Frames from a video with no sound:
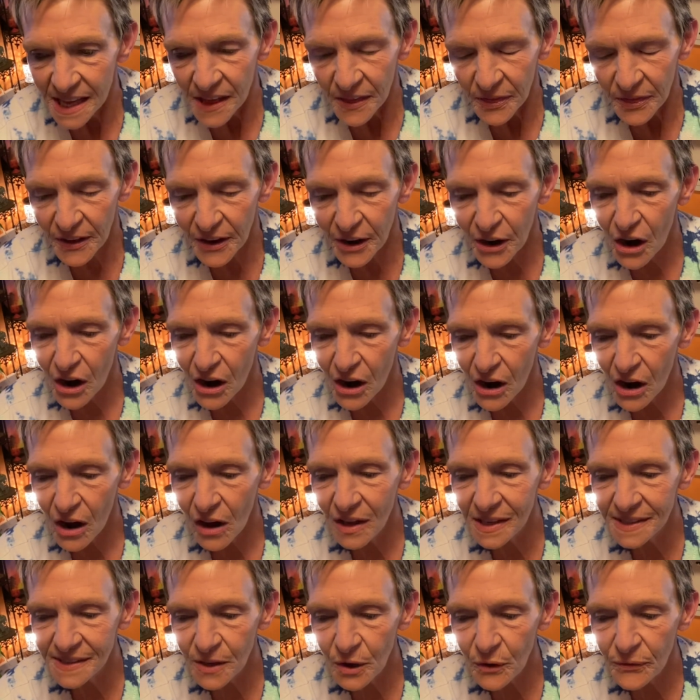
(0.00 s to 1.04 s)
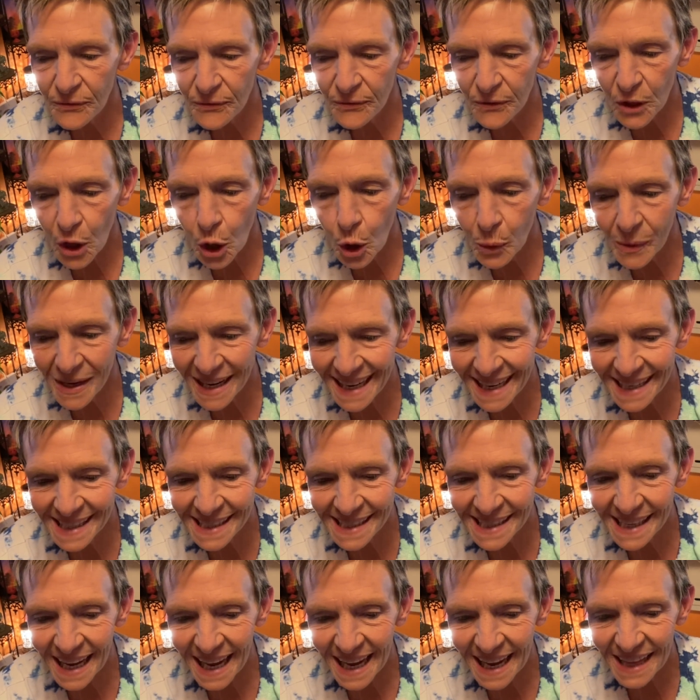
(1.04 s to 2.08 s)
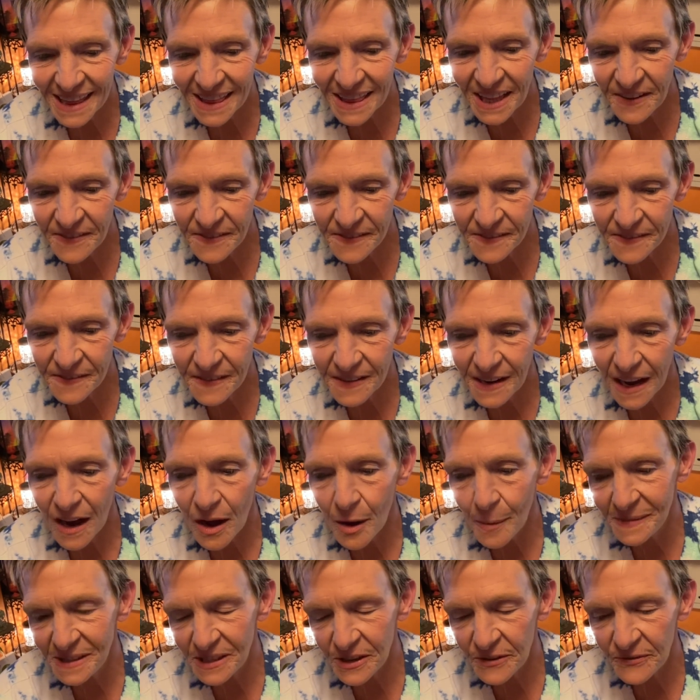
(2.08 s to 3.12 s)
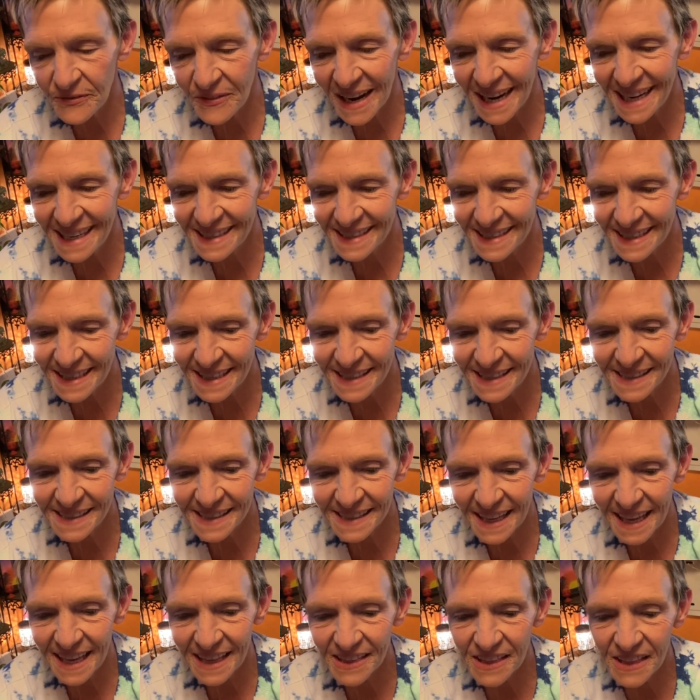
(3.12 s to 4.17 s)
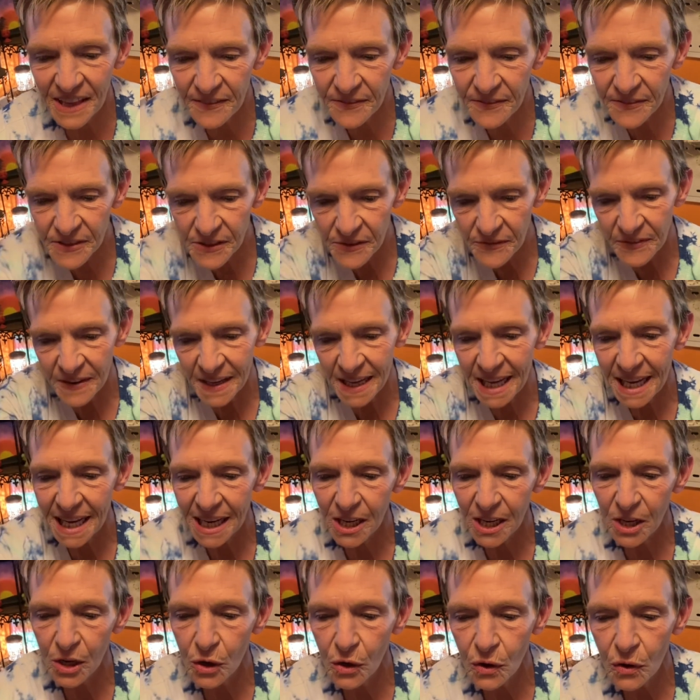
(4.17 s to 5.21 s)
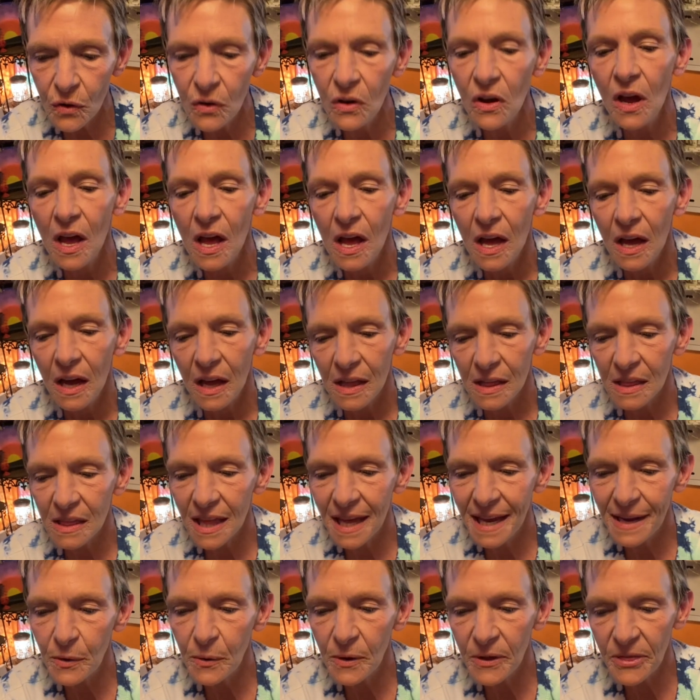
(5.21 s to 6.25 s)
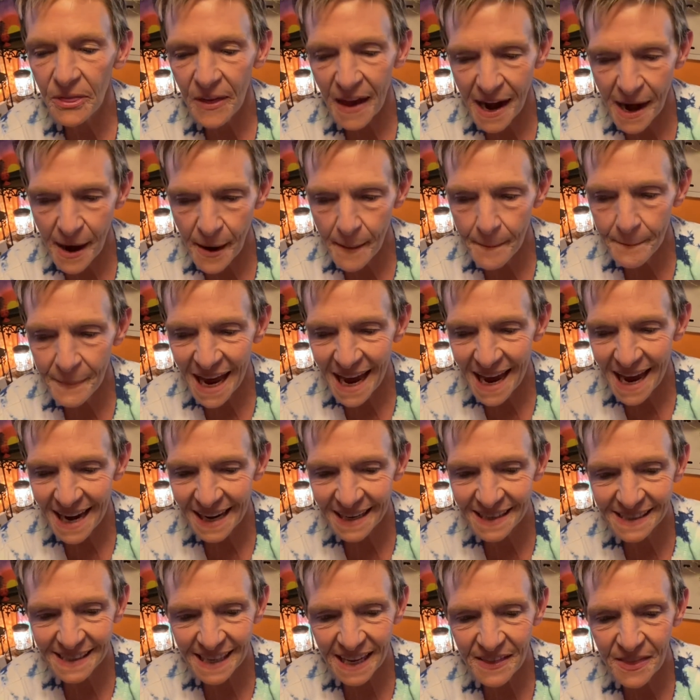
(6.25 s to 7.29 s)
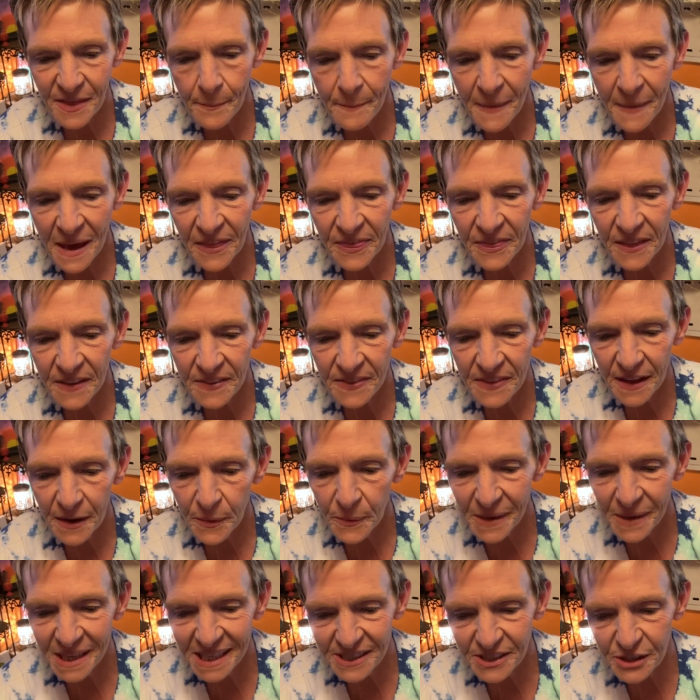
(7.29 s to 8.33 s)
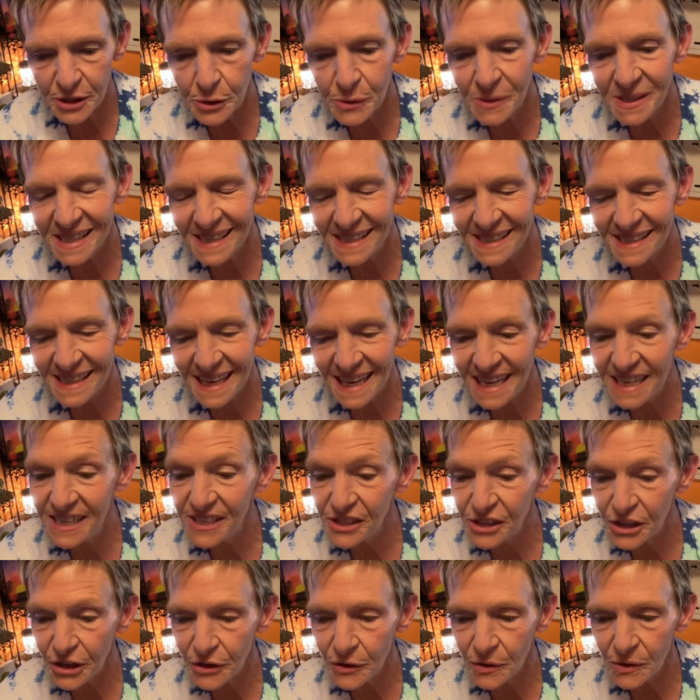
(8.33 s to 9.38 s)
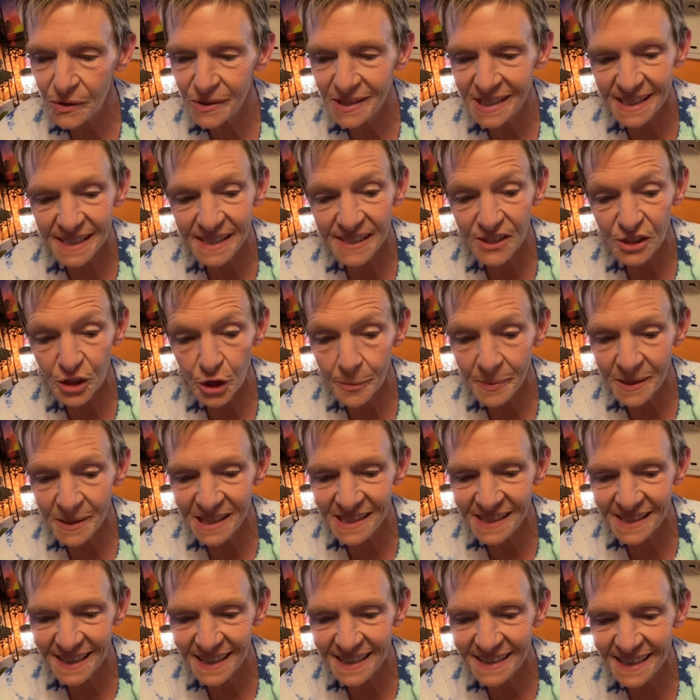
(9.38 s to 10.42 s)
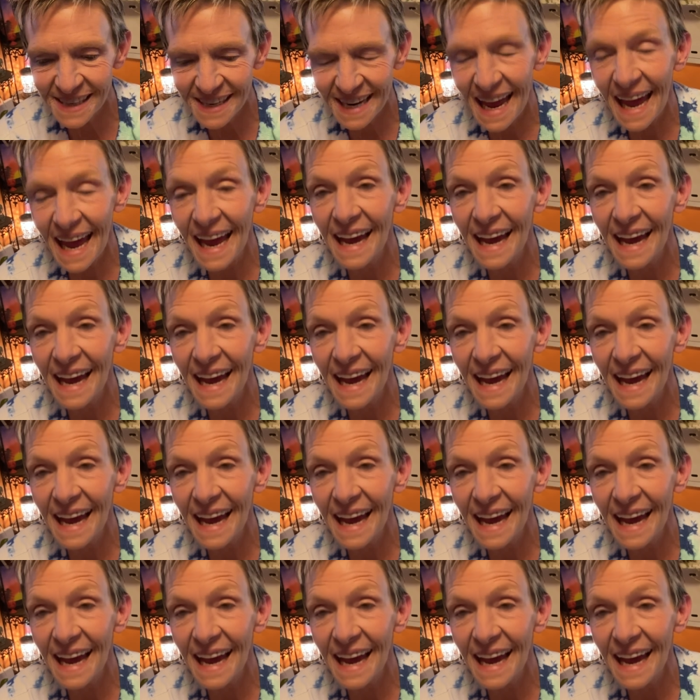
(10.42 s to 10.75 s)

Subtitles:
There are also floating lift devices that lift the vehicle, like with airbags, in the method that reduces internal disturbances and